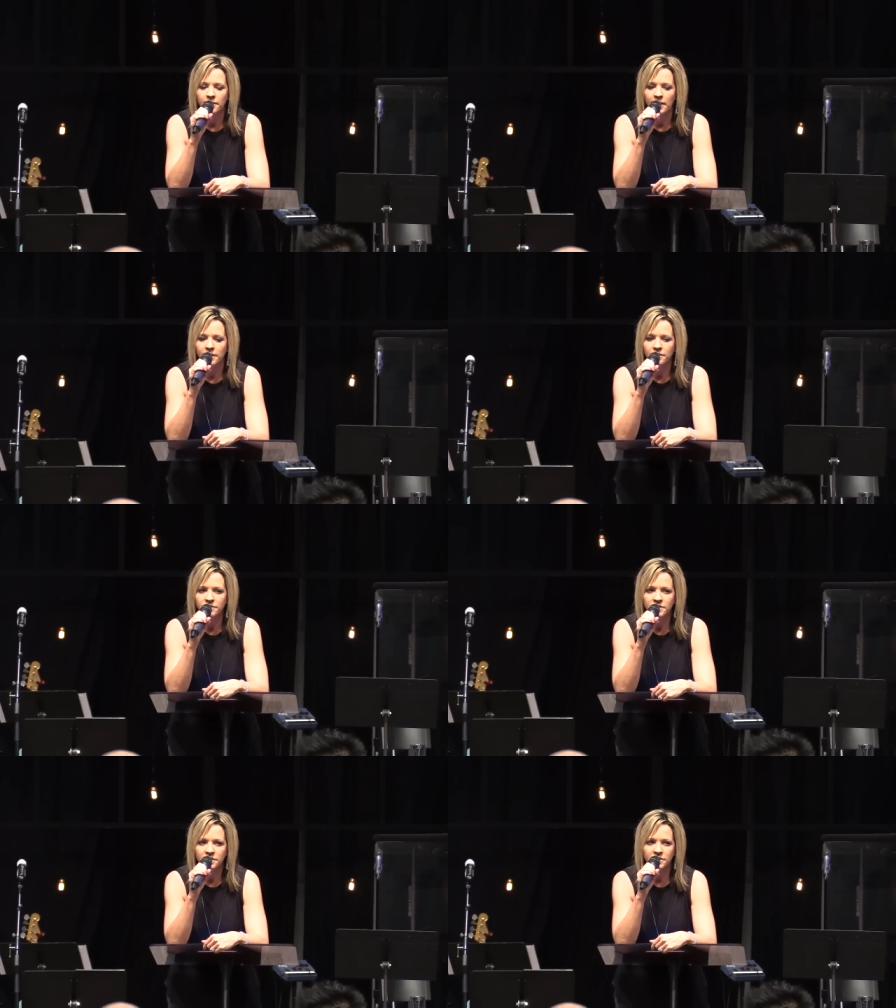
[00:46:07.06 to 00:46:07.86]
Thank you,
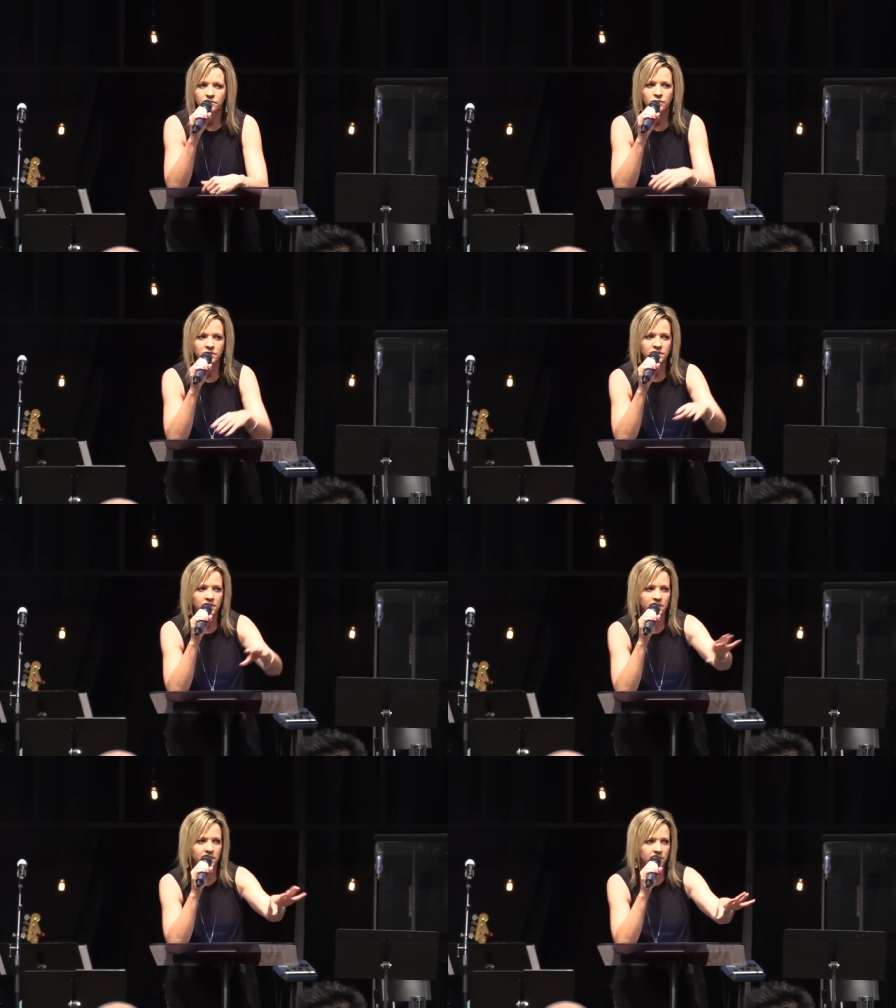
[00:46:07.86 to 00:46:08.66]
Jesus. We're just
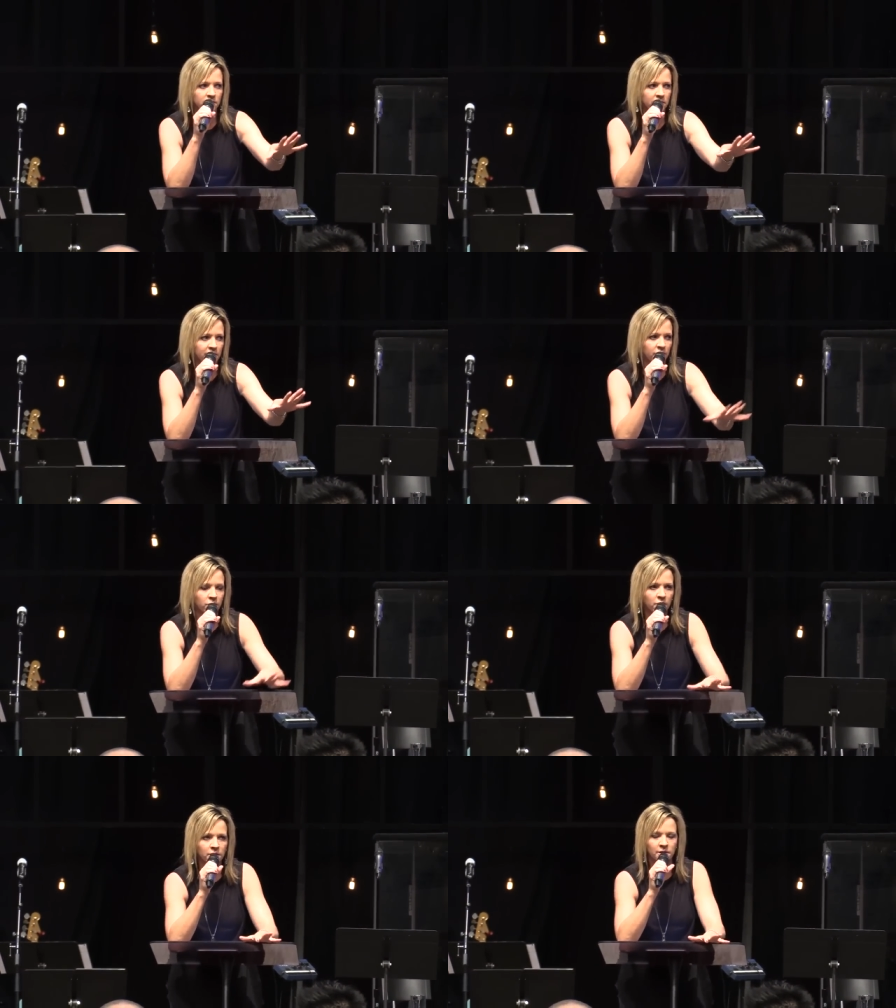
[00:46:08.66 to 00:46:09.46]
going to kind of
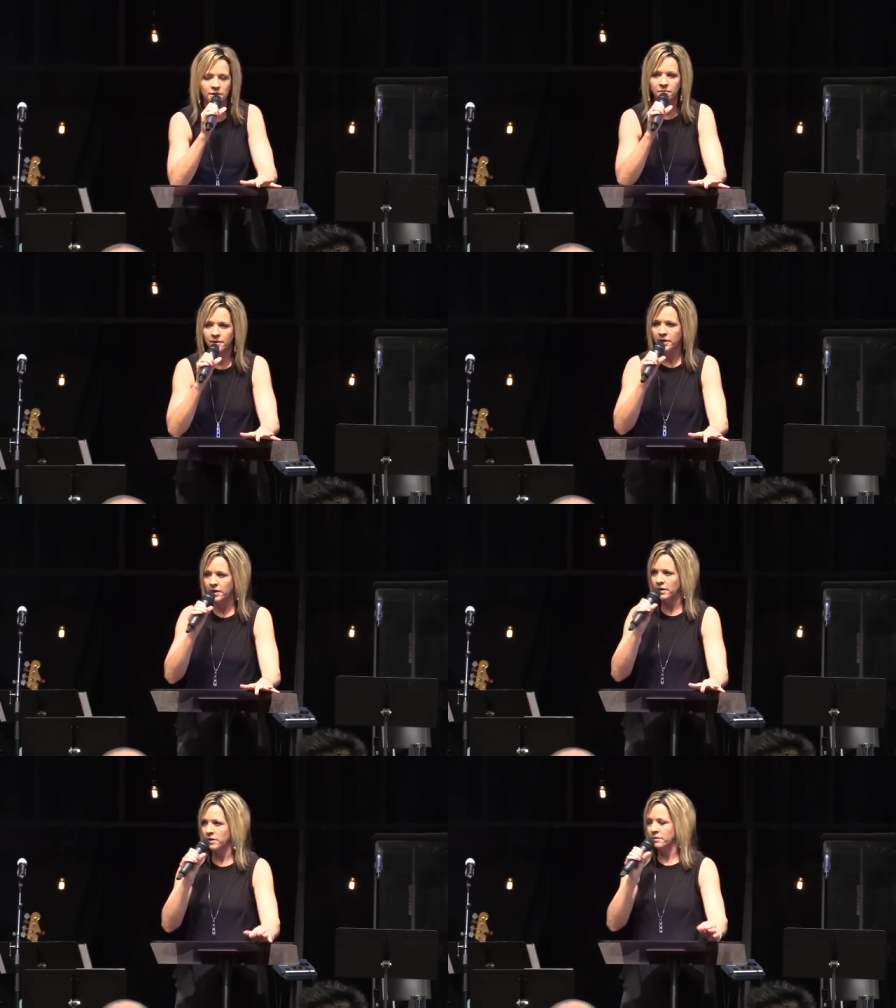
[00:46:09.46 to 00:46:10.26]
work a little bit
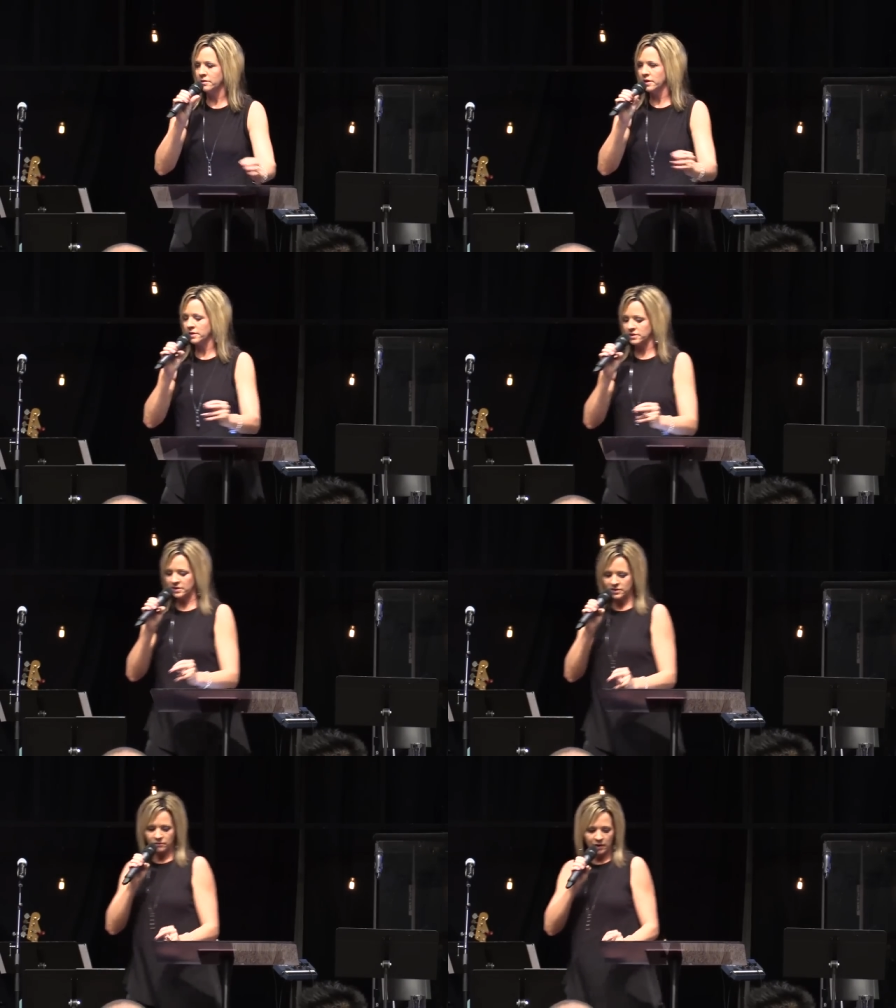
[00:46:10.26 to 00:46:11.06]
here. I don't think
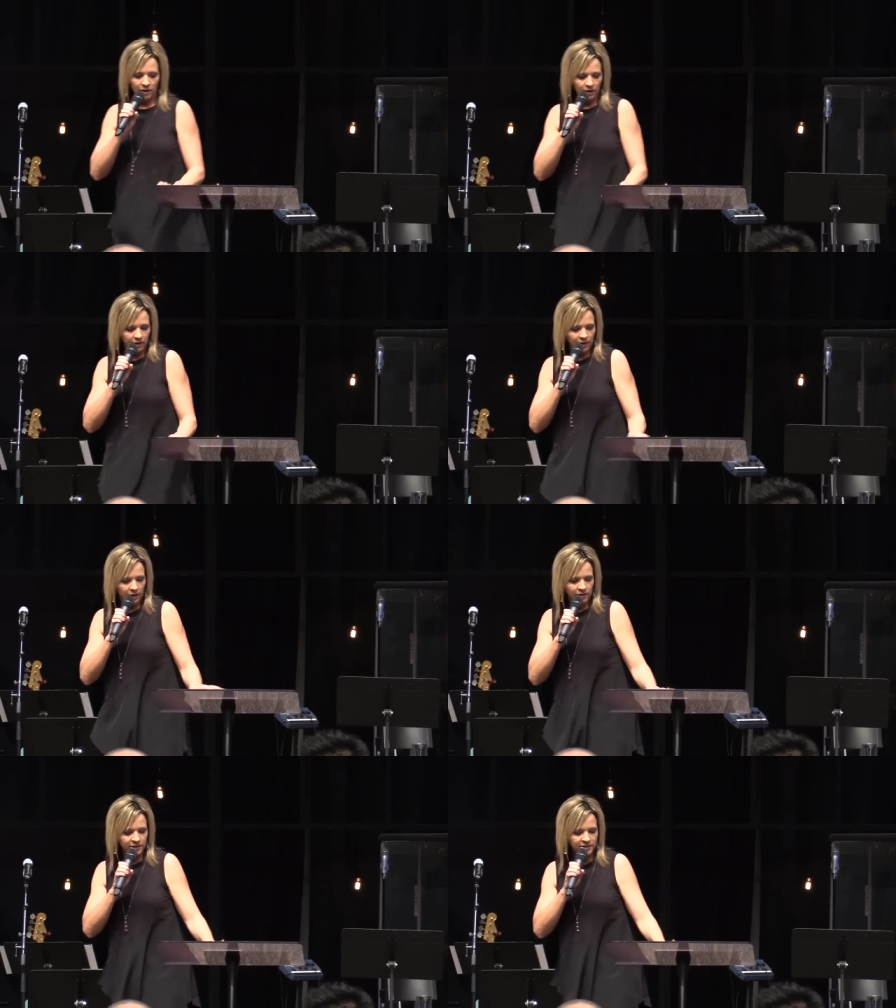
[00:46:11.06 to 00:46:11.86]
this is where it
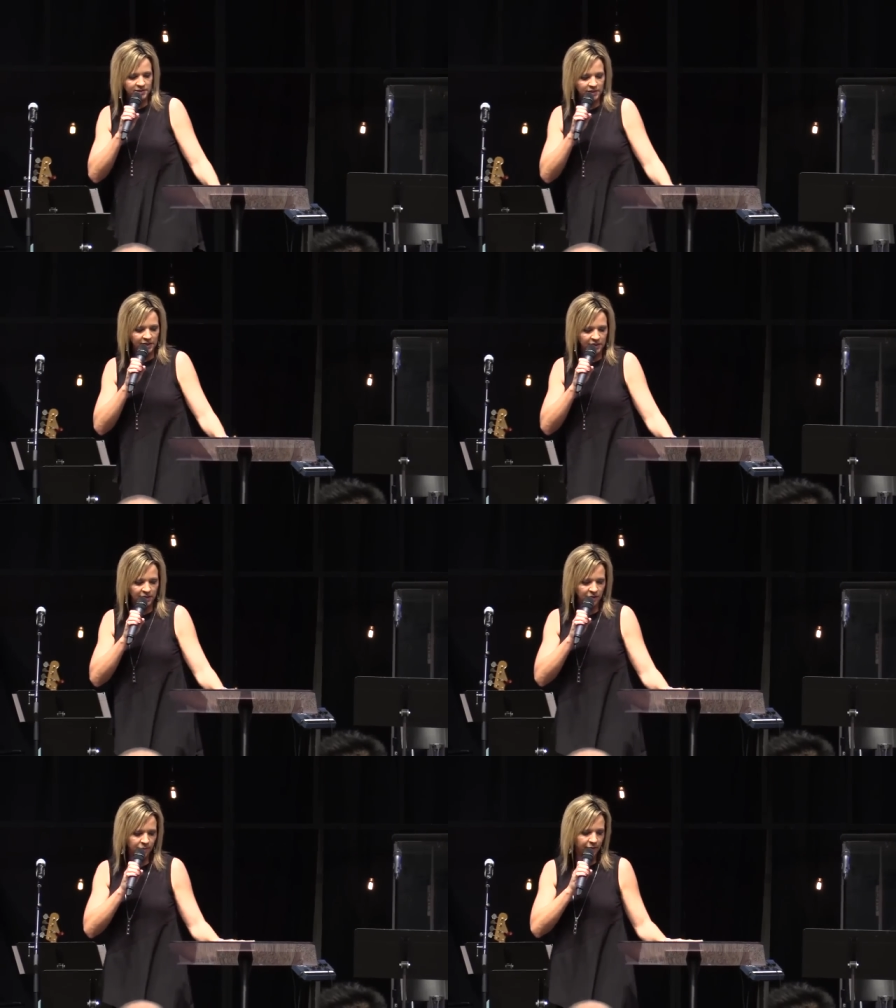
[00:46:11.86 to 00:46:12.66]
all needs to end
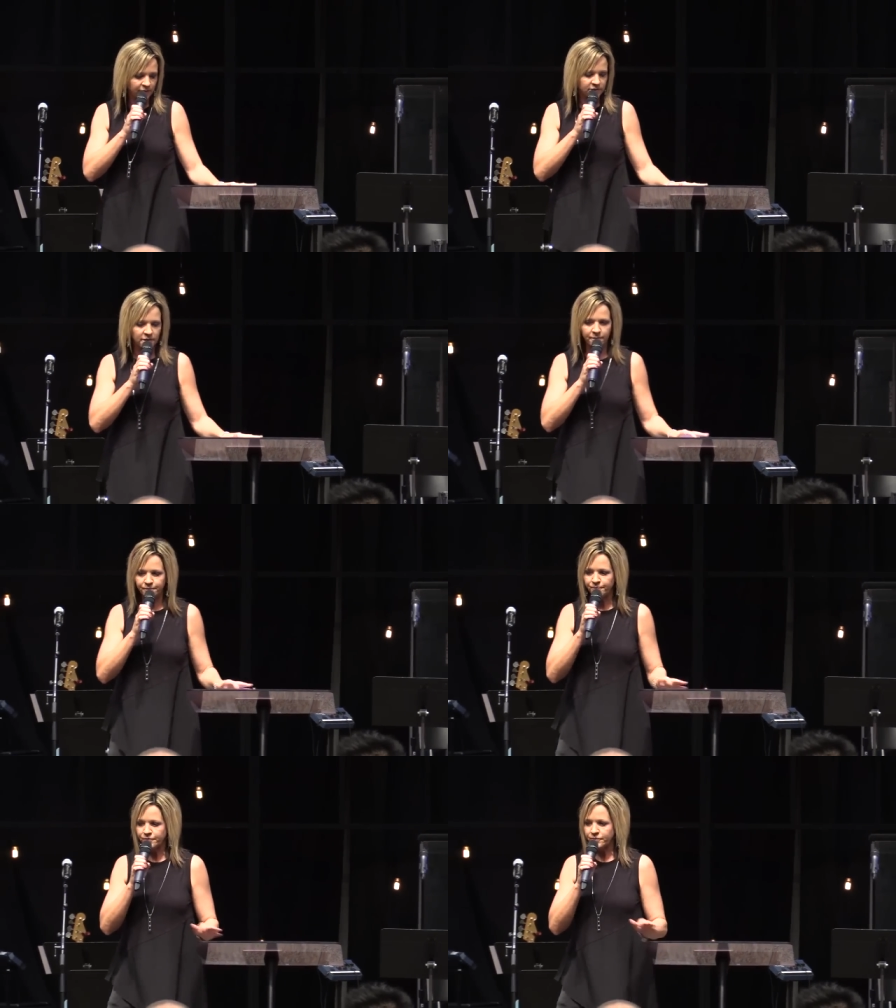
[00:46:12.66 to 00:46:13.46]
here, but um,